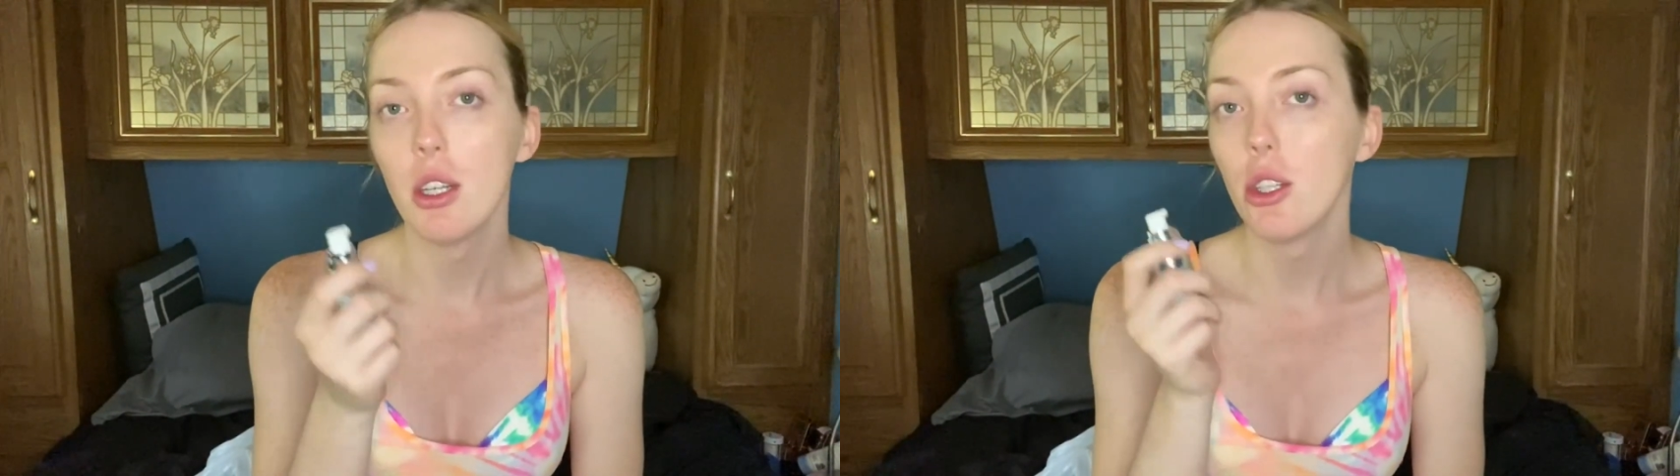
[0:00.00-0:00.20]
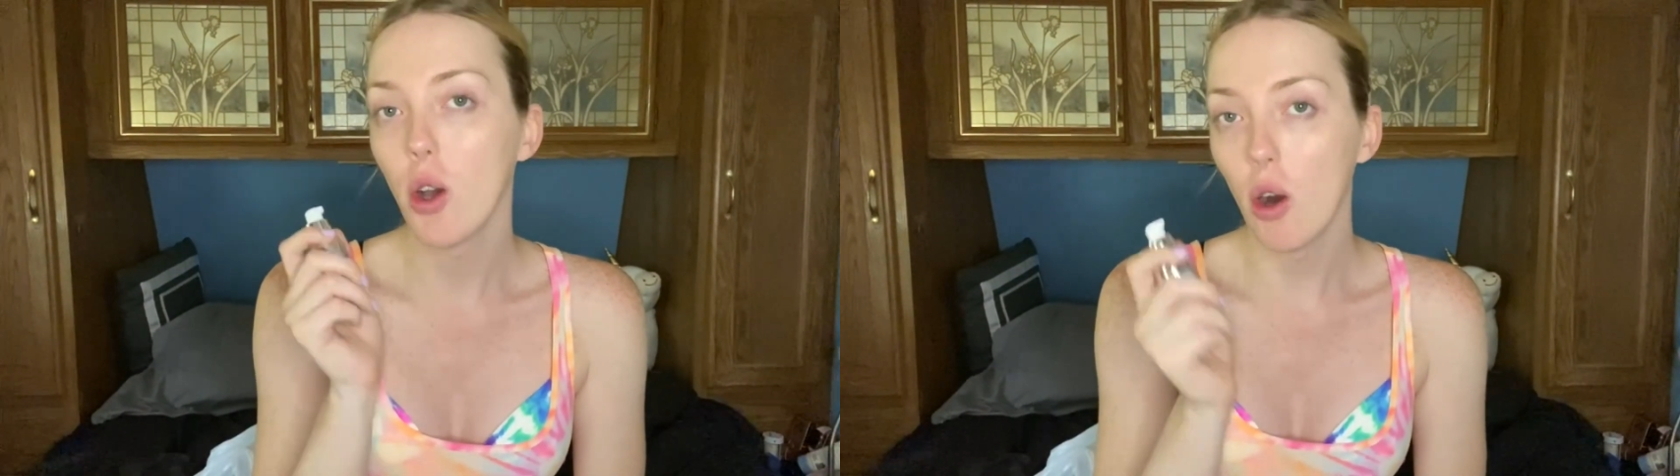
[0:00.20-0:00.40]

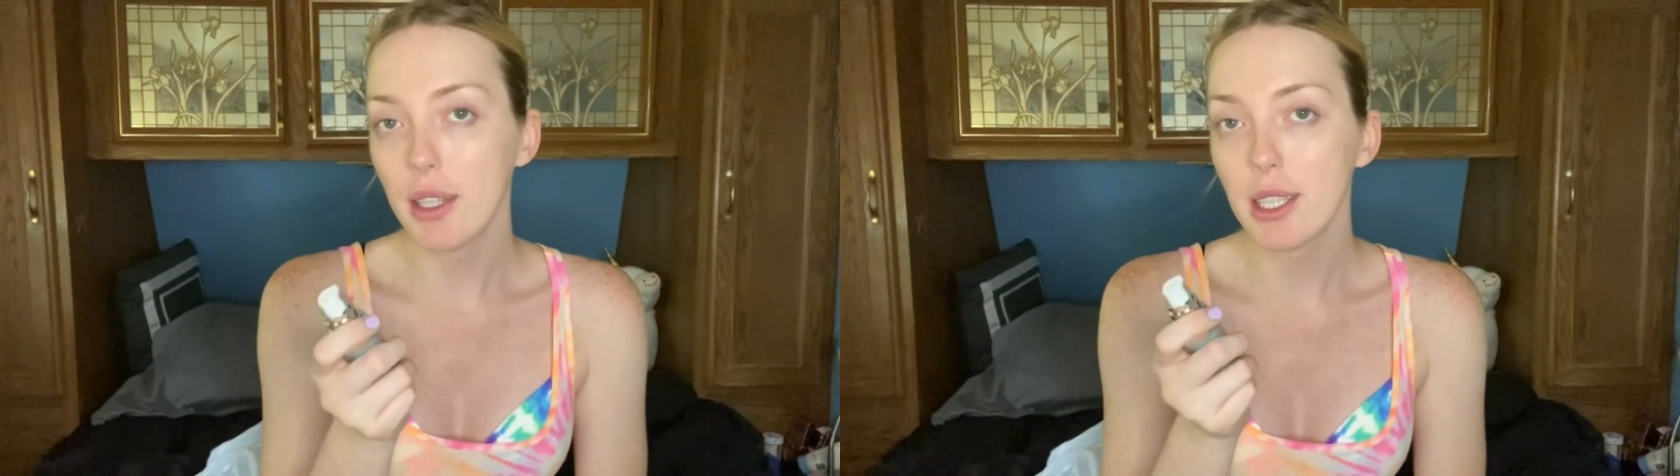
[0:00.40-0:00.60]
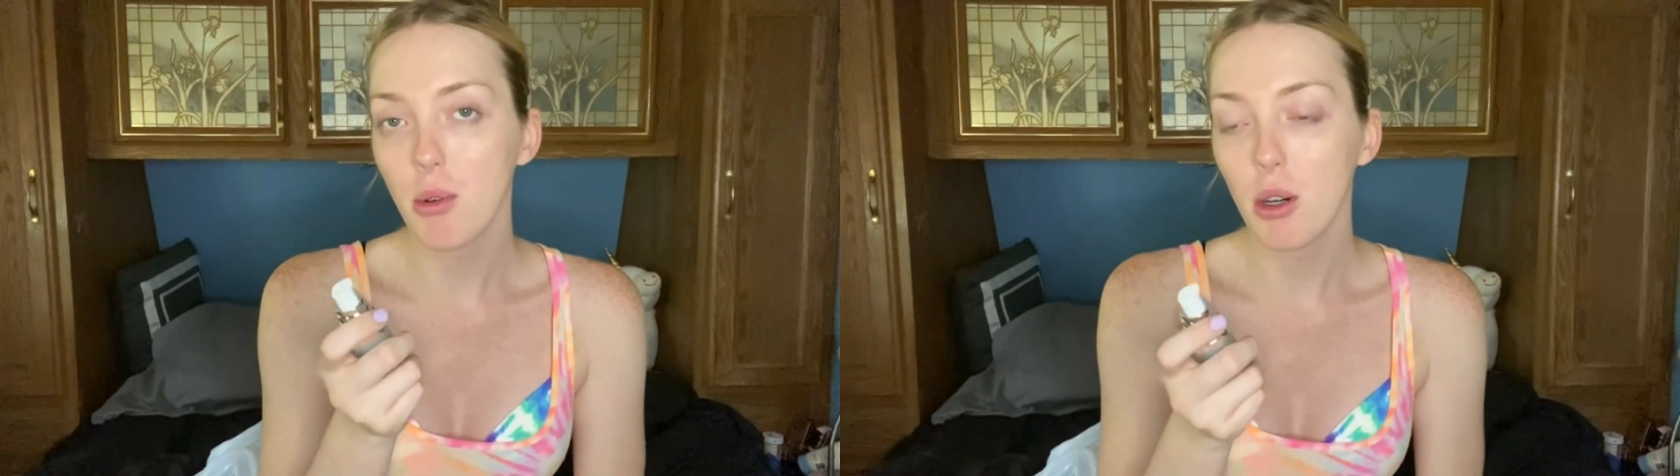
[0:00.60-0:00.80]
You
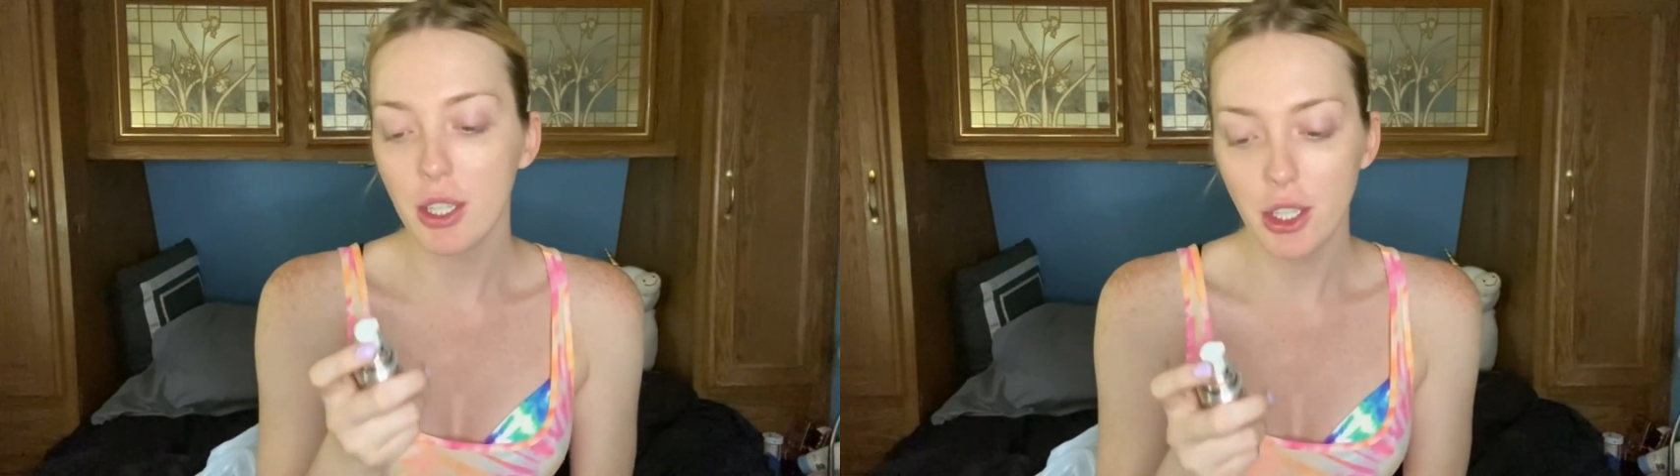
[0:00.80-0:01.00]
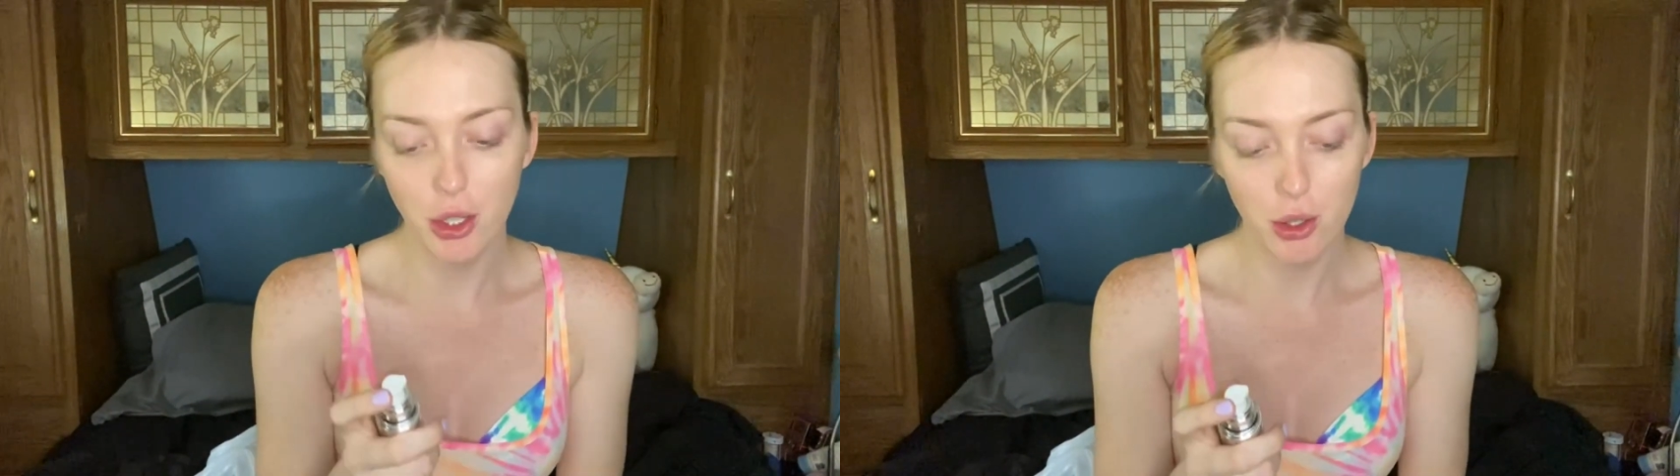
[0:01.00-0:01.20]
always
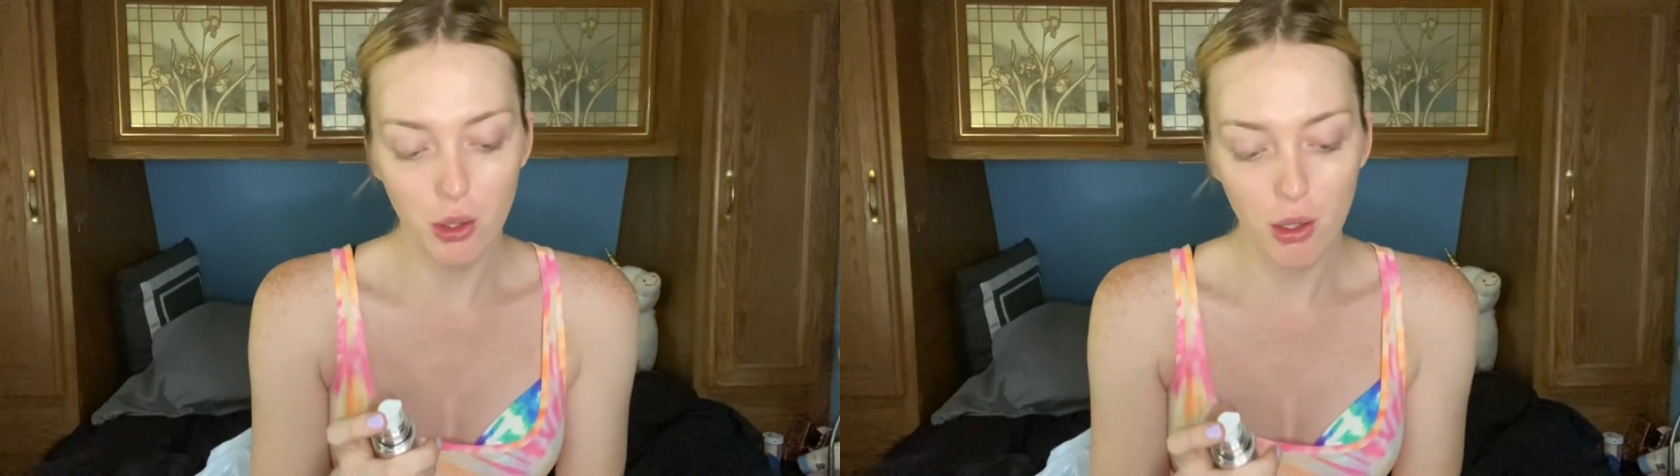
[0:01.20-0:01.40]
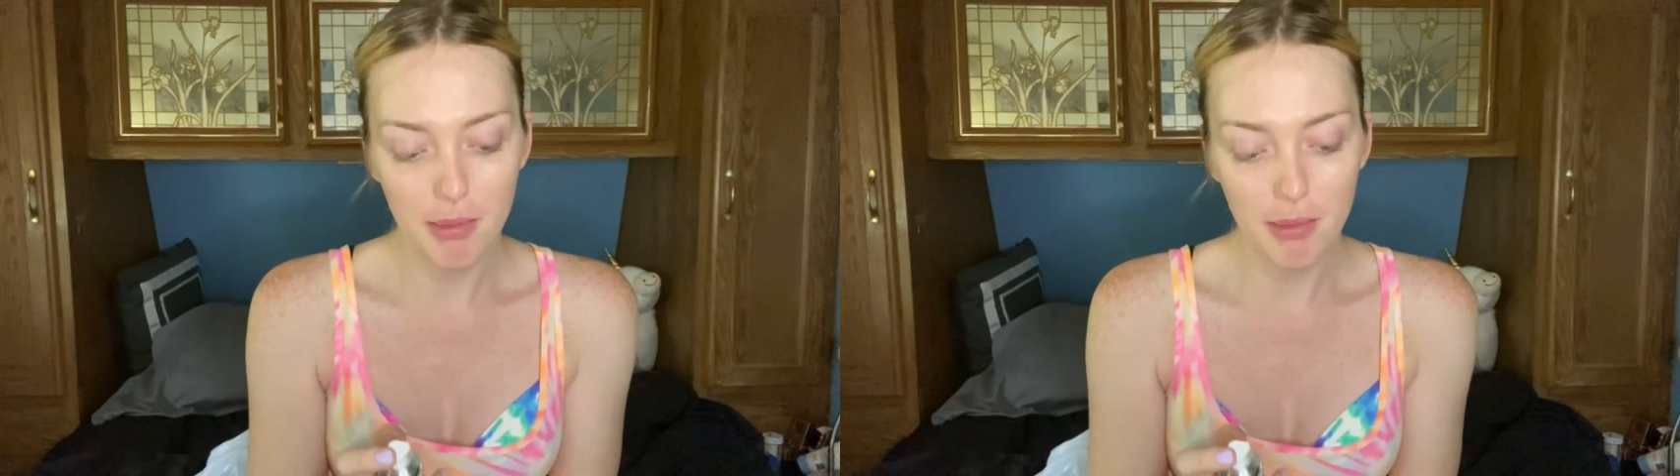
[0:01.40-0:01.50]
want to